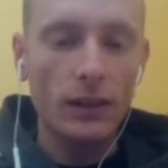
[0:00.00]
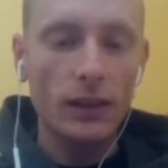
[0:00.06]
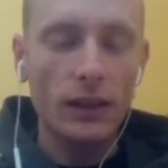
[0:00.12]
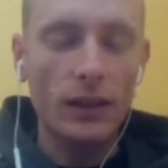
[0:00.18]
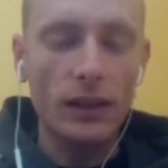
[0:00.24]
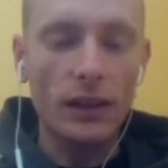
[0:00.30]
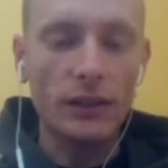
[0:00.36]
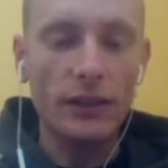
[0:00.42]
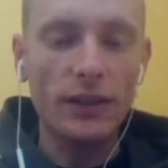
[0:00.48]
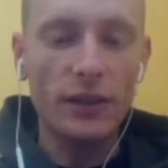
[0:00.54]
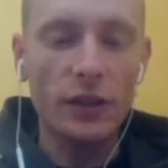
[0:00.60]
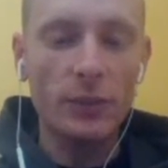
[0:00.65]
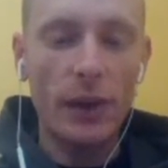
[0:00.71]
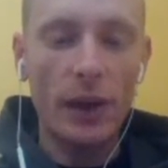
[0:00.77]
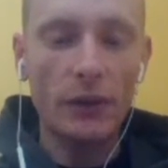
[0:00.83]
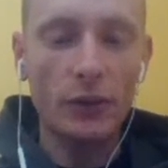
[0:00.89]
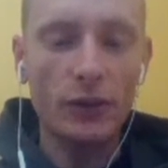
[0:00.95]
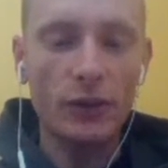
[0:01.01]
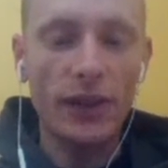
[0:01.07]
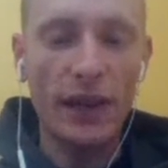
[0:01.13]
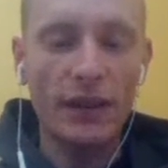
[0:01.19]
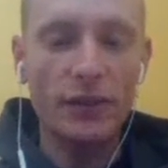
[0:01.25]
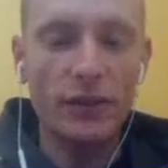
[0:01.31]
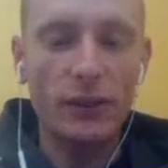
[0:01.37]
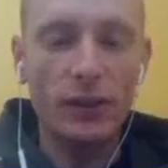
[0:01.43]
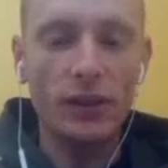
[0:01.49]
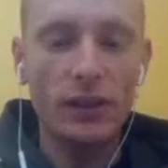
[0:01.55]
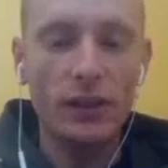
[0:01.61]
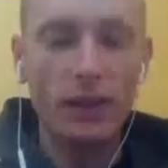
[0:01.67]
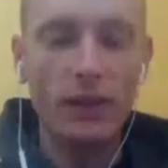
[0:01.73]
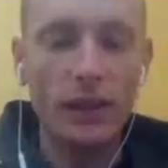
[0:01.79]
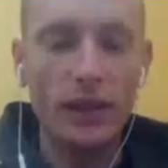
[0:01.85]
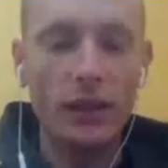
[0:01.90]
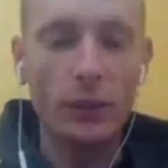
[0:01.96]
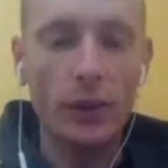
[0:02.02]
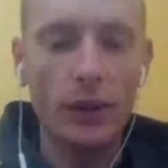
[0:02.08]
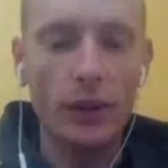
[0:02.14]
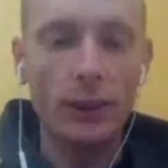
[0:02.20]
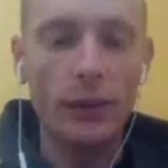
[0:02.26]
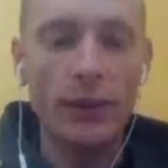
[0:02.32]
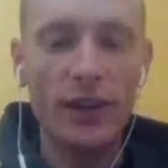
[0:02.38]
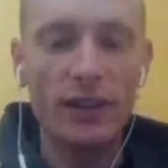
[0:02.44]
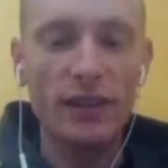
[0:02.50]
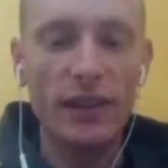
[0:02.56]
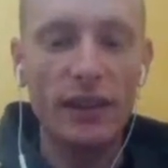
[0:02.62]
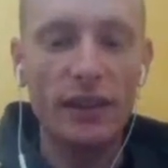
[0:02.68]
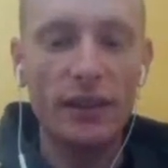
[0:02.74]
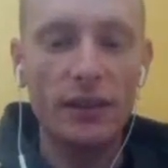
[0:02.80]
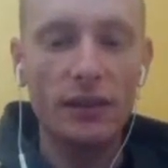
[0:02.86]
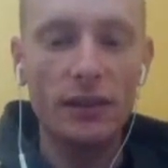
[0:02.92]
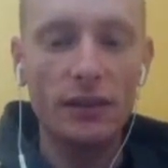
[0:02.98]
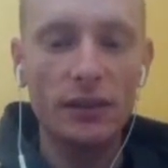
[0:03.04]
Uh, so this is Bowser's Castle, uh, where we crash landed